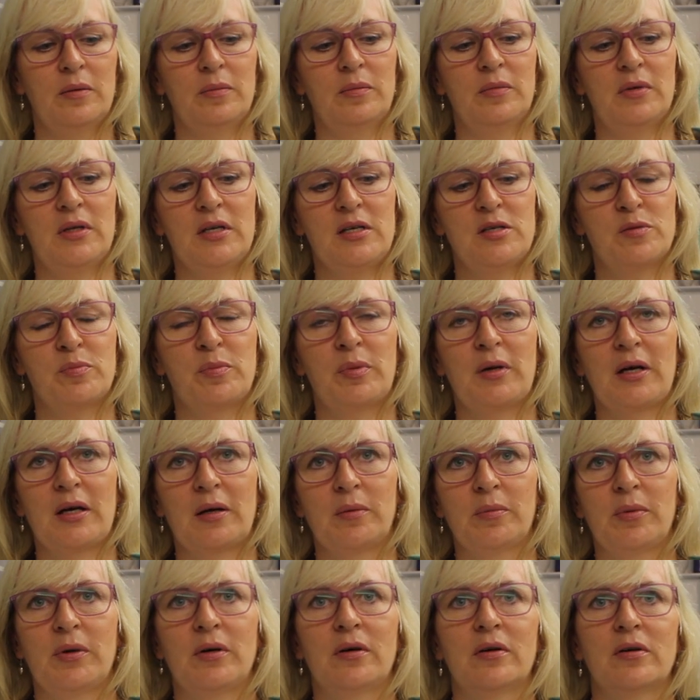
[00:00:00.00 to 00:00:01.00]
These black
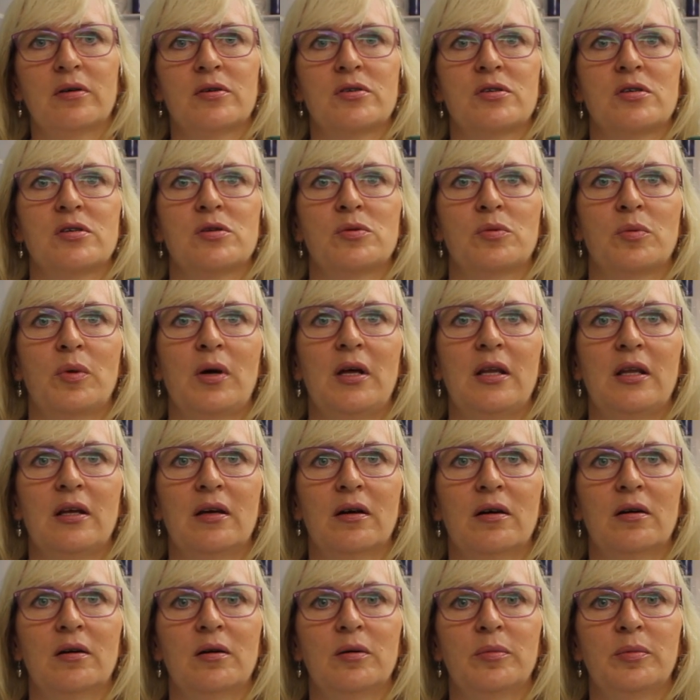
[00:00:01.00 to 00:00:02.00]
parts is where the
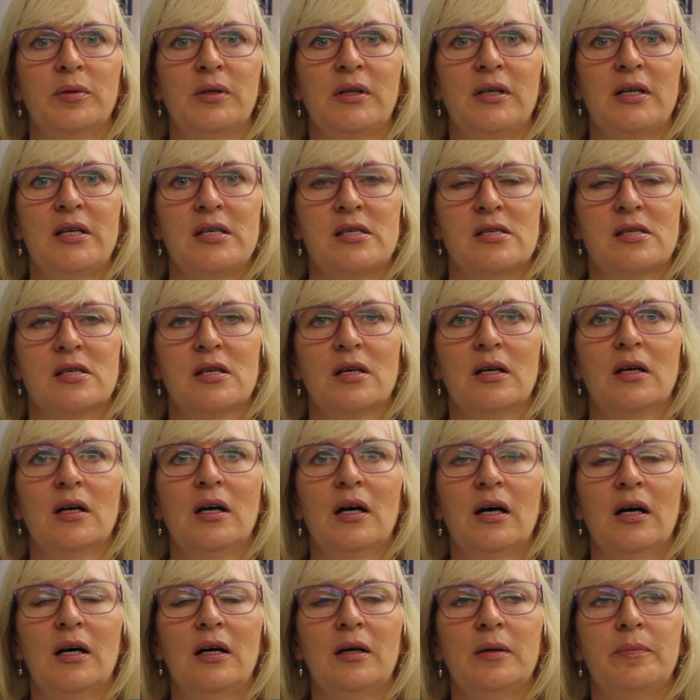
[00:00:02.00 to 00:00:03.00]
carbon is.
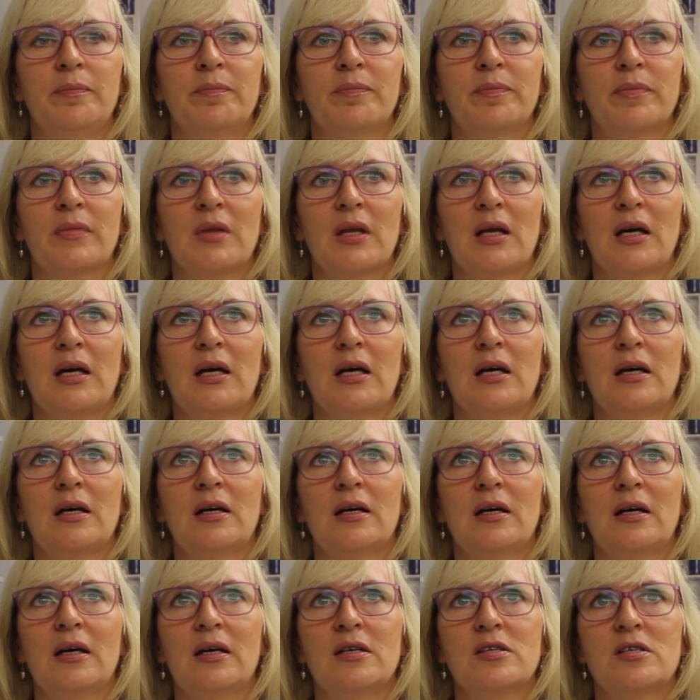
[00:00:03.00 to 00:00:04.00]

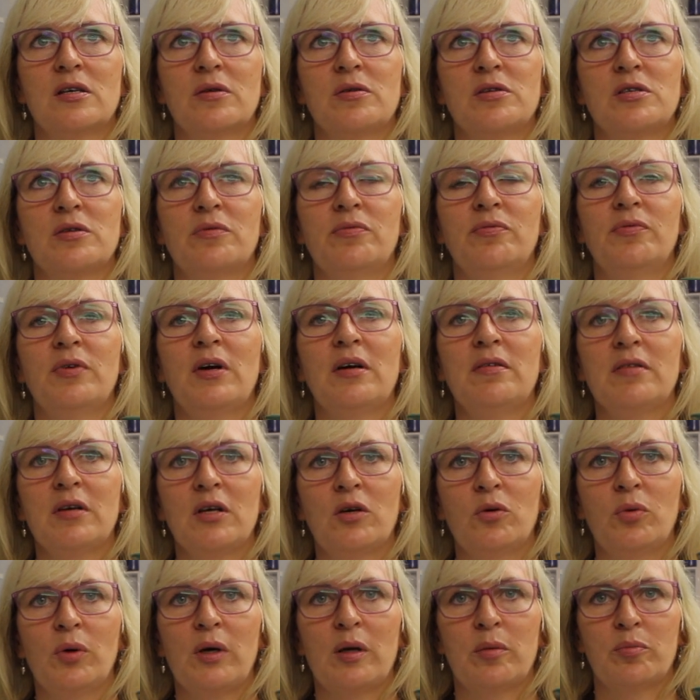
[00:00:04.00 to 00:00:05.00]
So it's a very
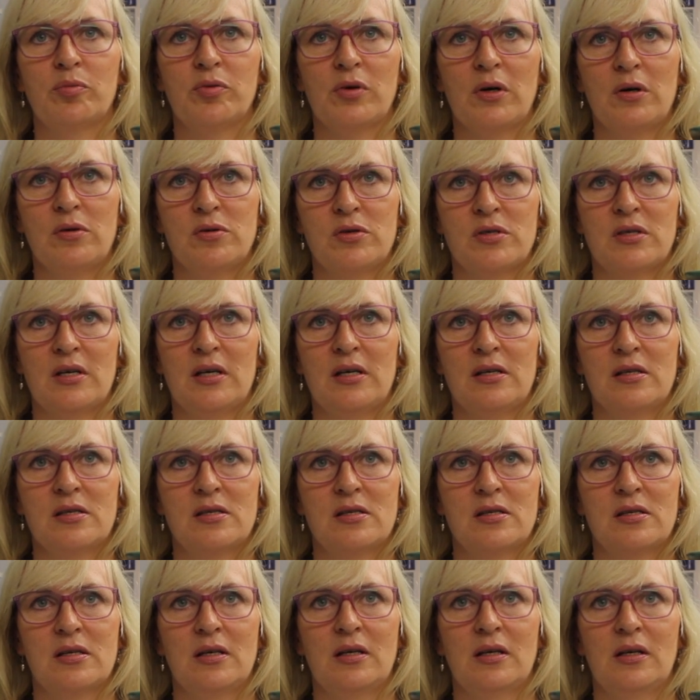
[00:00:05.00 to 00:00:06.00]
quick
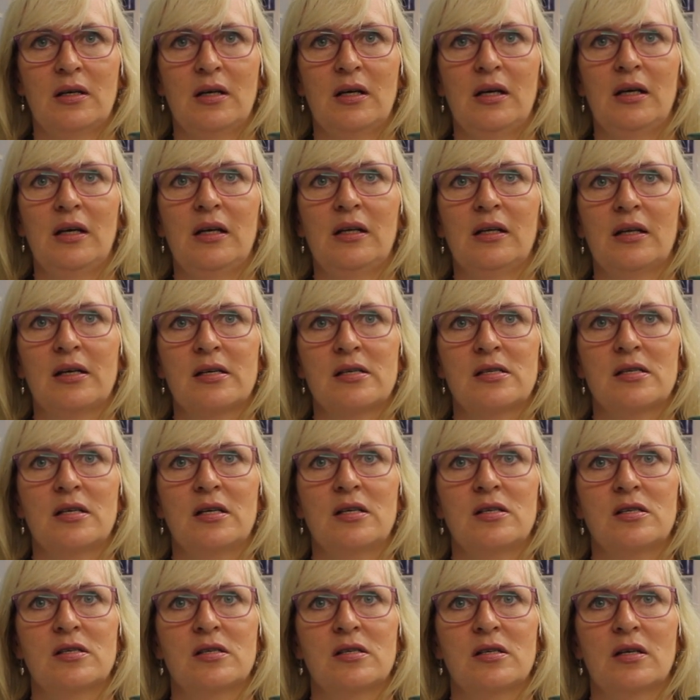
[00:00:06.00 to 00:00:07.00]
process in that
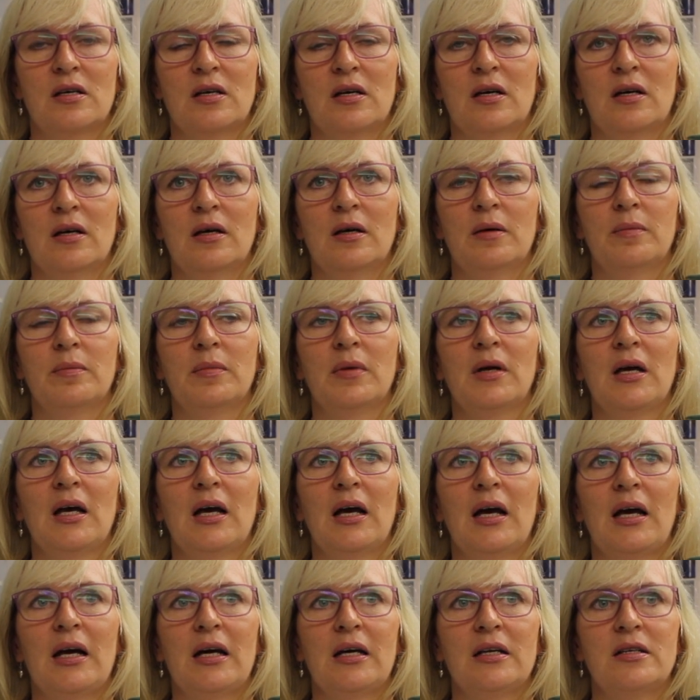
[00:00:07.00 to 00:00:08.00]
sense,
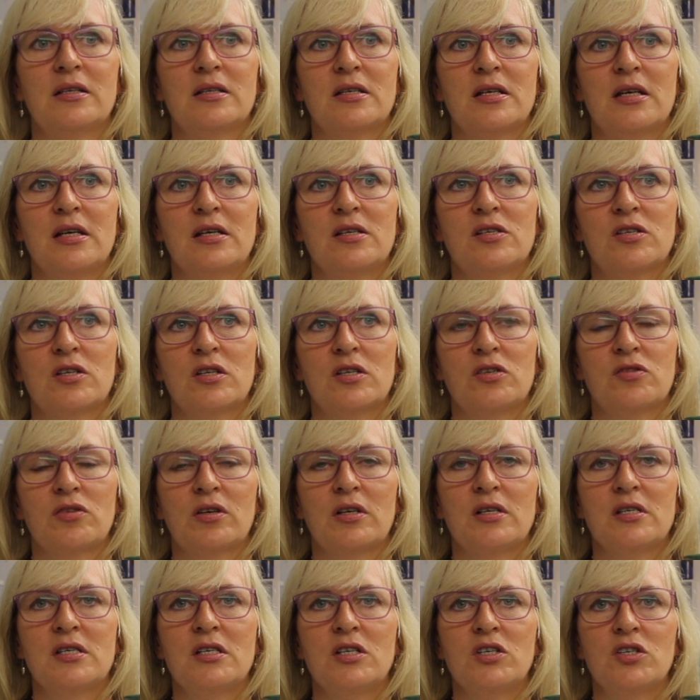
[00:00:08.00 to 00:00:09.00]
and it's a
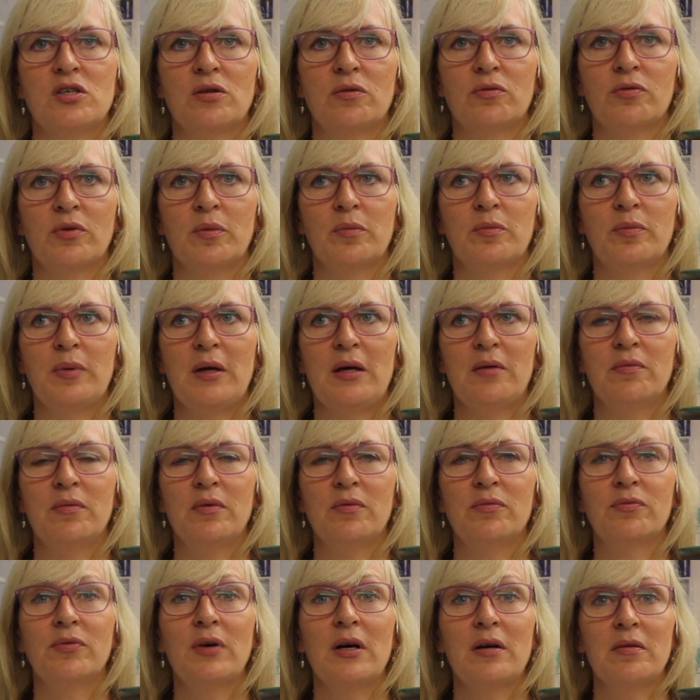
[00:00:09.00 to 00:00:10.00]
transition from being
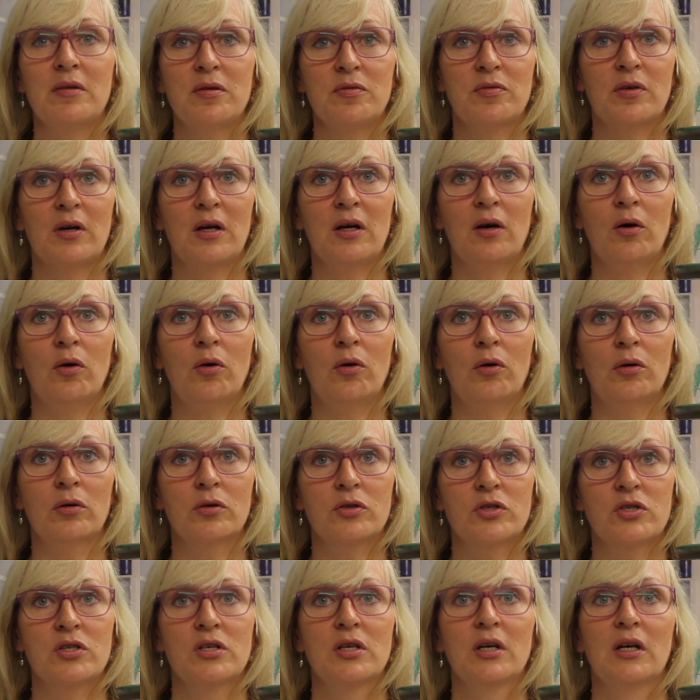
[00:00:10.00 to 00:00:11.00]
very, very
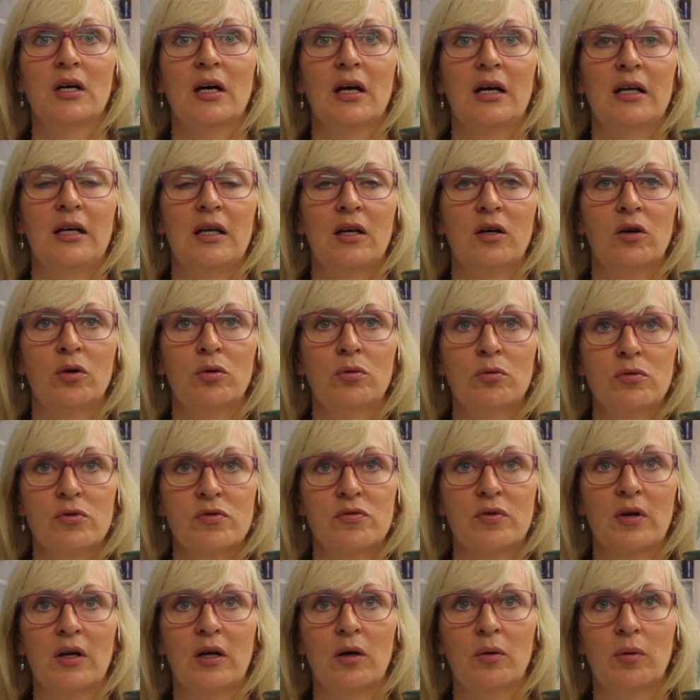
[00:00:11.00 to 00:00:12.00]
hot, and it cools
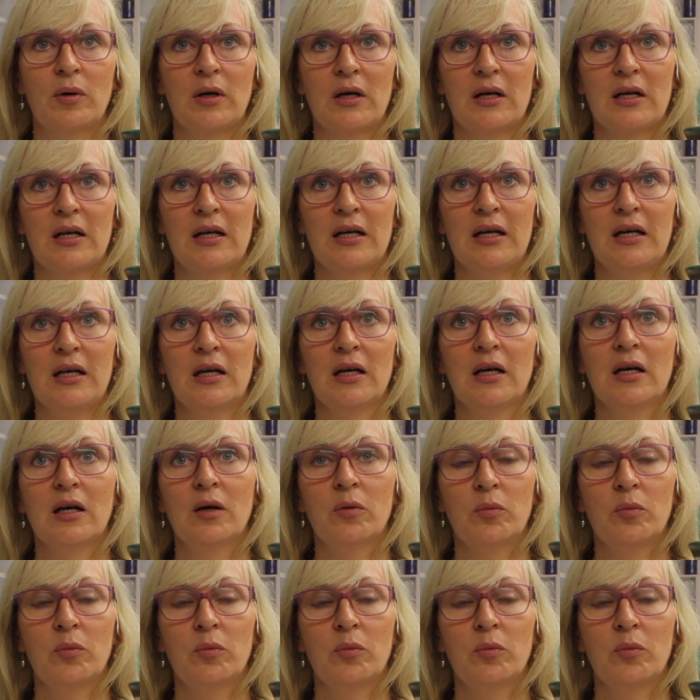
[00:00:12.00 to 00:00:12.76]
very quickly.